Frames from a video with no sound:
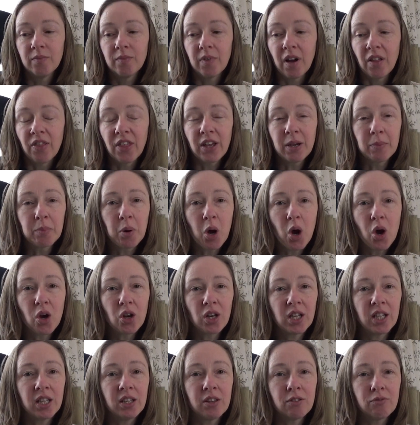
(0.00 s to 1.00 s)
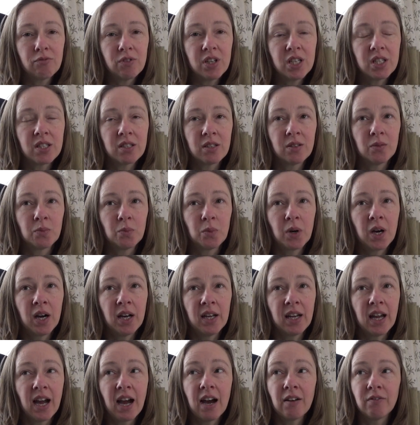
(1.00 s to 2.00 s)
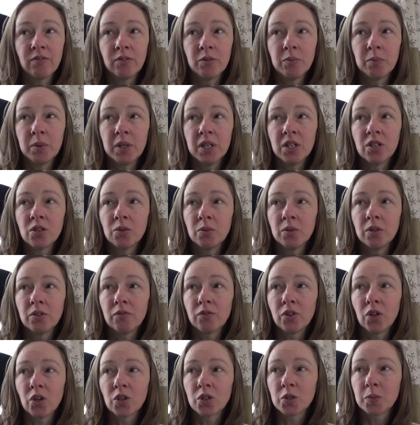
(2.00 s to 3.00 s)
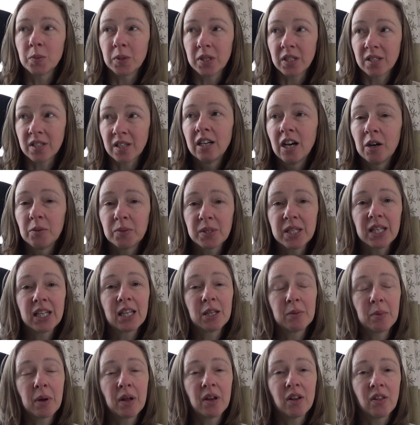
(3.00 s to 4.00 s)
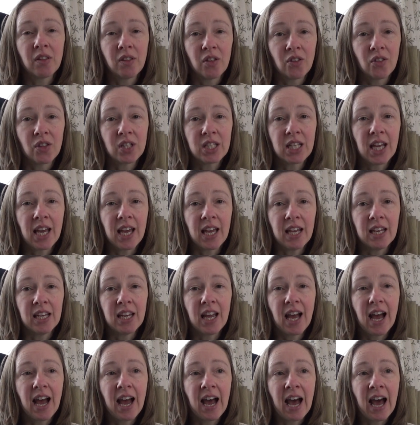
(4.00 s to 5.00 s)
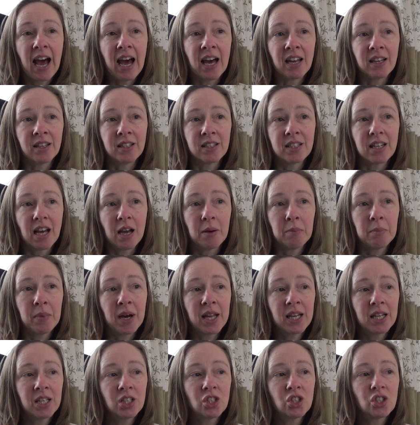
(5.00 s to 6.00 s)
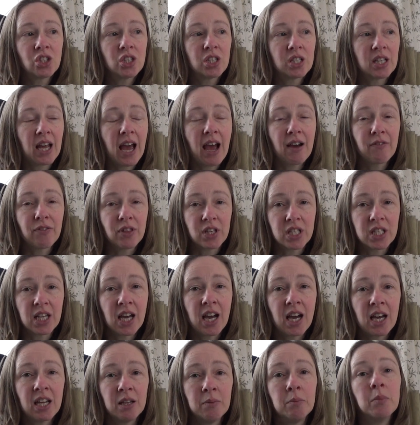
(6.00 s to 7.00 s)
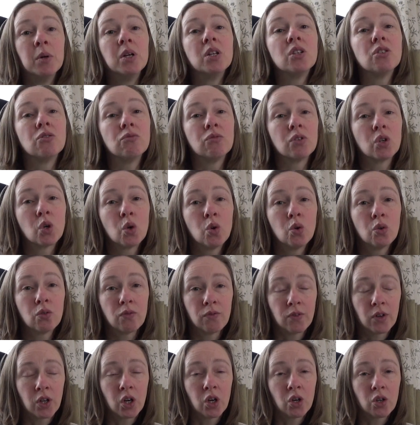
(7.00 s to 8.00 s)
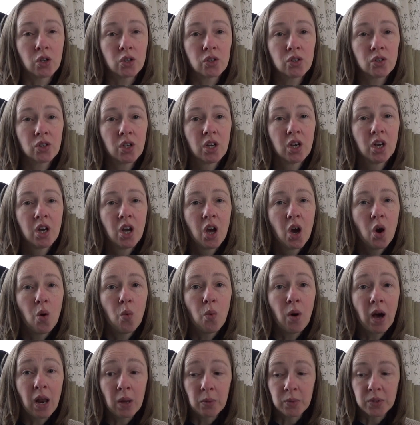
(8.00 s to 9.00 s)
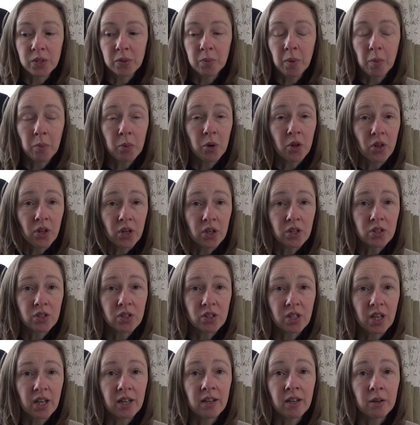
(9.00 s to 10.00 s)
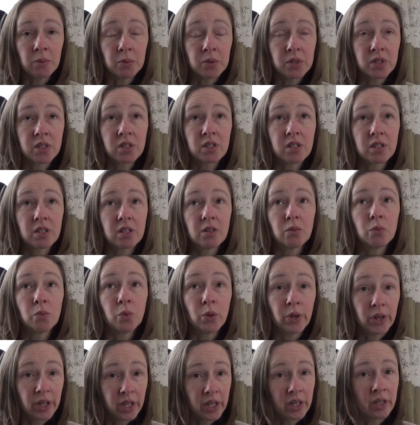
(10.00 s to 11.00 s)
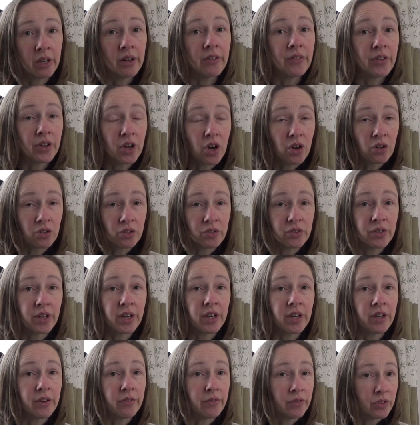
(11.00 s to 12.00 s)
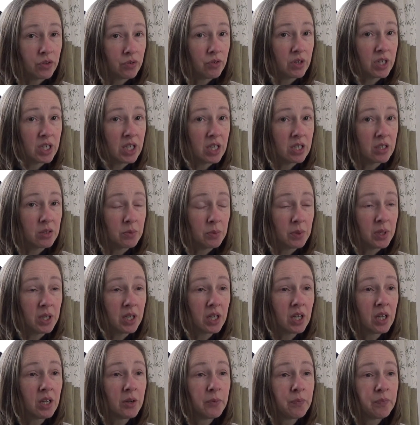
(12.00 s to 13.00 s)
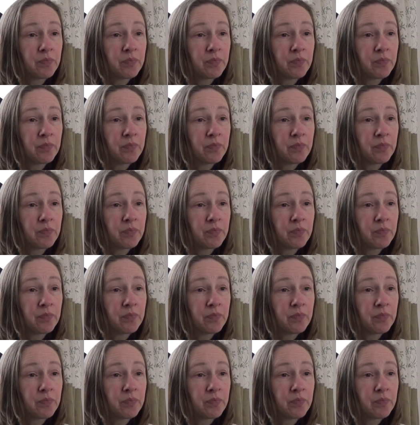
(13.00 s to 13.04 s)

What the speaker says: I think partly the reason why I haven't been doing the vlogs, because I was thinking about it the other day, and I managed to have the time to record vlogs while I was at my brother's and I was working at the garden centre for 3 days a week.